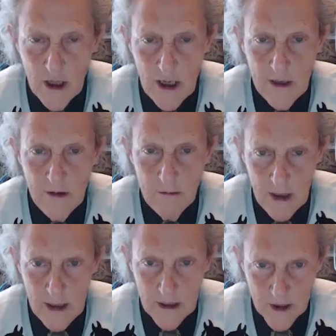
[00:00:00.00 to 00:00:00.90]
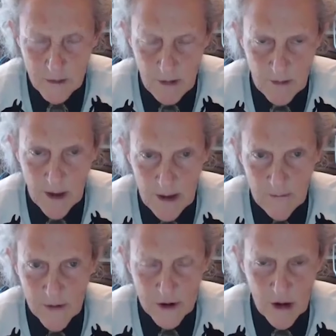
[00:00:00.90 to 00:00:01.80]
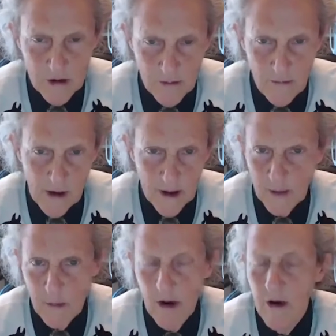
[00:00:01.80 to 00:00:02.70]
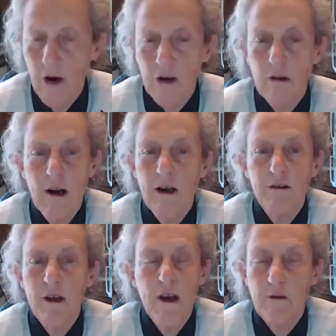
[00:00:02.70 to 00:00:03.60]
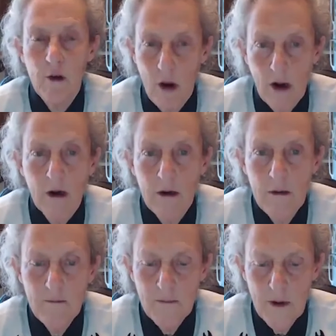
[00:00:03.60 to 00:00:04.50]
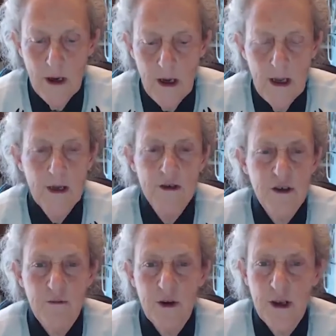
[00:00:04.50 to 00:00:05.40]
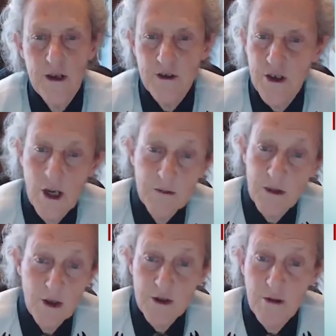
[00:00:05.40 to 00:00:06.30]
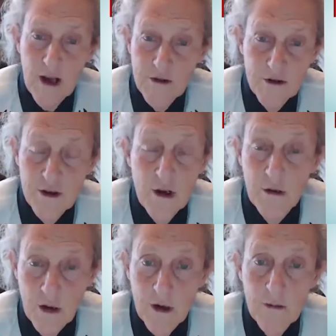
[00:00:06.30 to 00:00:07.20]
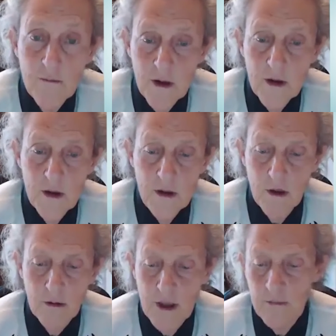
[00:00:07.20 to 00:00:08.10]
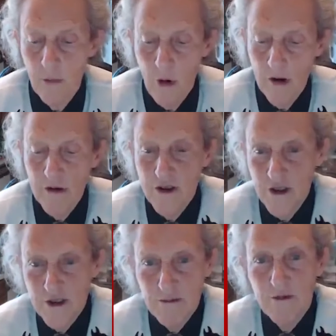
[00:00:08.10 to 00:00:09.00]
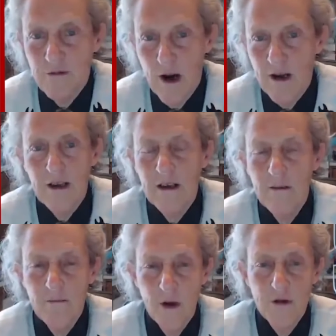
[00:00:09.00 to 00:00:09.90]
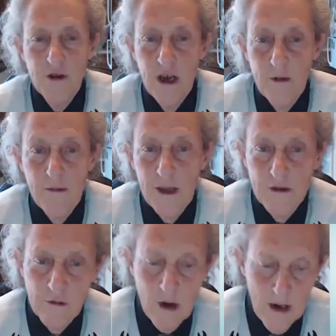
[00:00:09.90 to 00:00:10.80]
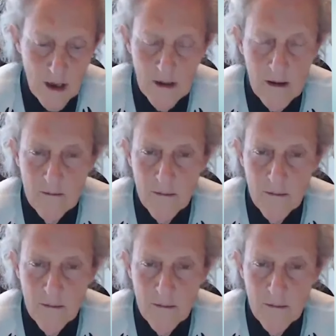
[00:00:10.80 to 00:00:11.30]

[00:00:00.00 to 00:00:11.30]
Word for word: And you need us. We've got infrastructure falling apart all around everywhere. And it's the and it's the object visualizers that are gonna, you know, keep water systems running, those kind of things running.